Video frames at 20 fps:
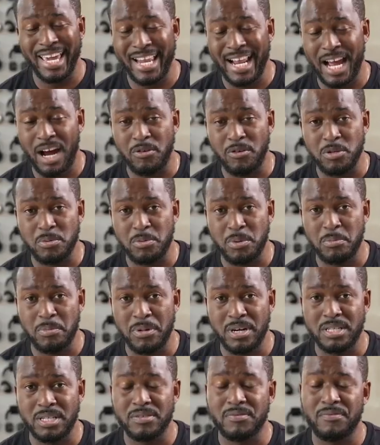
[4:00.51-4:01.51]
hours per
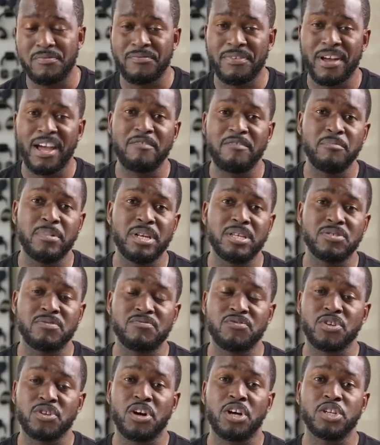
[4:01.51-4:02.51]
buds, 5 minutes of
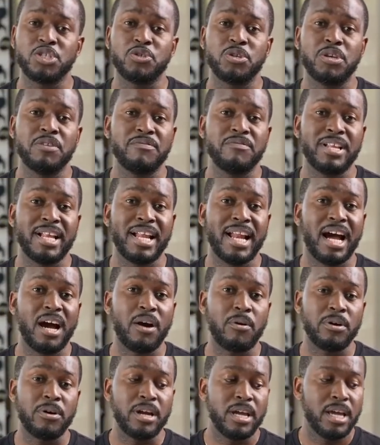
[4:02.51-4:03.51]
charge, you give me an
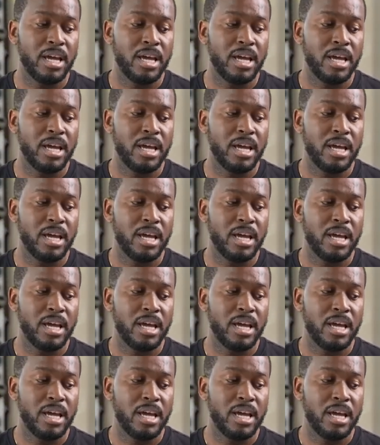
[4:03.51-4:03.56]
hour.